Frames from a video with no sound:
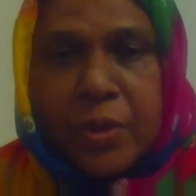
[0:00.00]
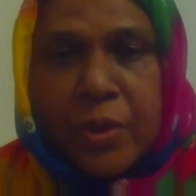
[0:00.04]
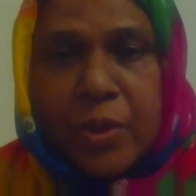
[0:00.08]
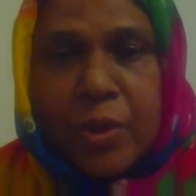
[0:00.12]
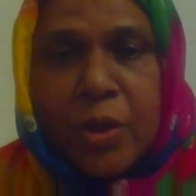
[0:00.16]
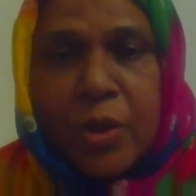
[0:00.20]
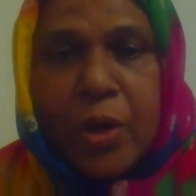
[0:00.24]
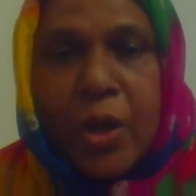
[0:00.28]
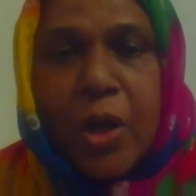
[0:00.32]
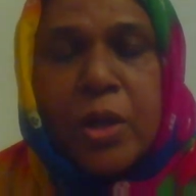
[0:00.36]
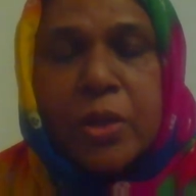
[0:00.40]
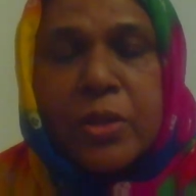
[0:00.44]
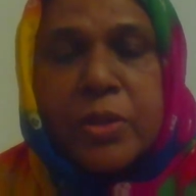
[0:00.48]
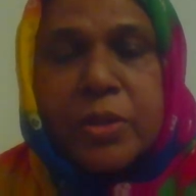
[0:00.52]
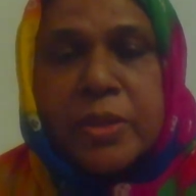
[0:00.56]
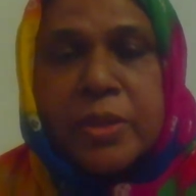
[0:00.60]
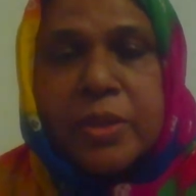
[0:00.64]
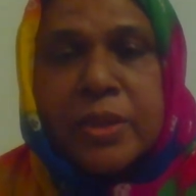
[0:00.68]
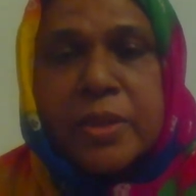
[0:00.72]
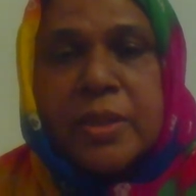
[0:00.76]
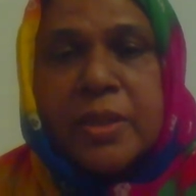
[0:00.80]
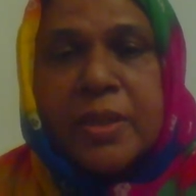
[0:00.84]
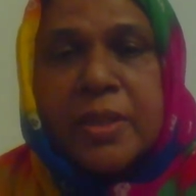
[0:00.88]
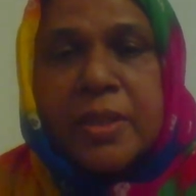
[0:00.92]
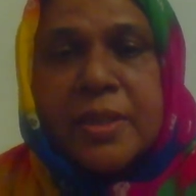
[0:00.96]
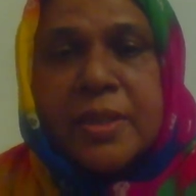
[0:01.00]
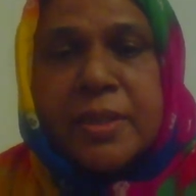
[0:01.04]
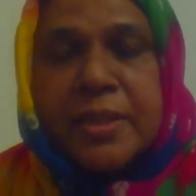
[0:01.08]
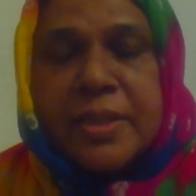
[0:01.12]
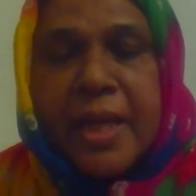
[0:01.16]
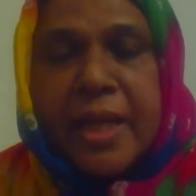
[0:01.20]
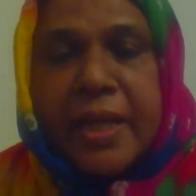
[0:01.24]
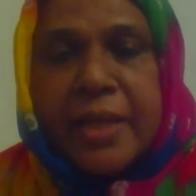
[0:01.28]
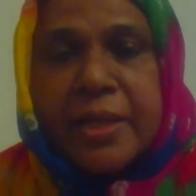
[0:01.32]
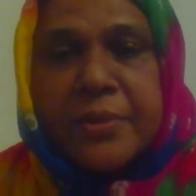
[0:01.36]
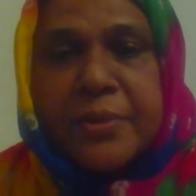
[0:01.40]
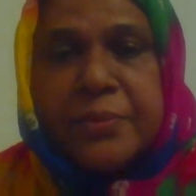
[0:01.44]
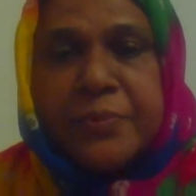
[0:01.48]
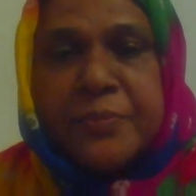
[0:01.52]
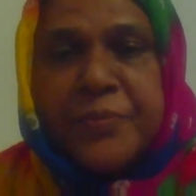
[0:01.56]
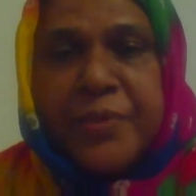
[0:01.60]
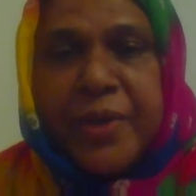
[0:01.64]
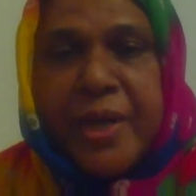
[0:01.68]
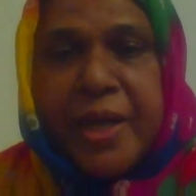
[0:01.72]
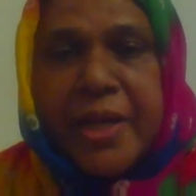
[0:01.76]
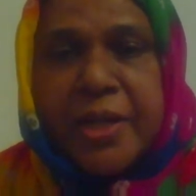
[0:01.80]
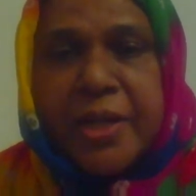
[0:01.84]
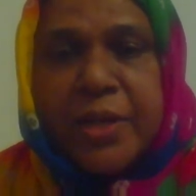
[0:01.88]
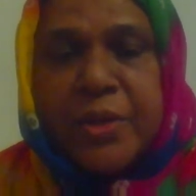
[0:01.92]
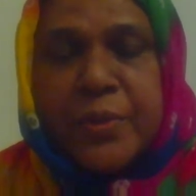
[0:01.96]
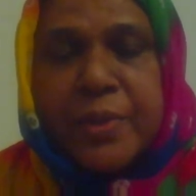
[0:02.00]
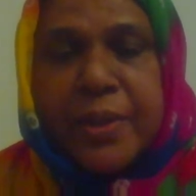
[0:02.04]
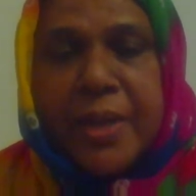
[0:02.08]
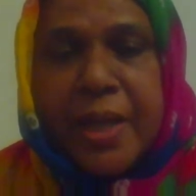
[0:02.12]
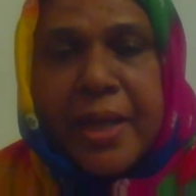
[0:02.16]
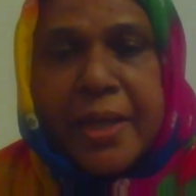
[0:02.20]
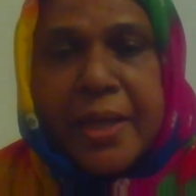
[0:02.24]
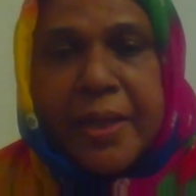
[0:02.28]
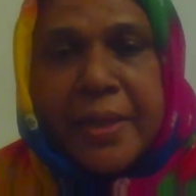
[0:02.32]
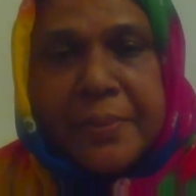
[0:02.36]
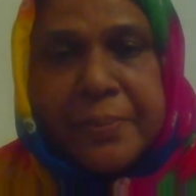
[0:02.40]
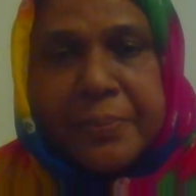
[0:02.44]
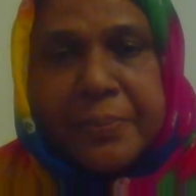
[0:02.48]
cloth that where you can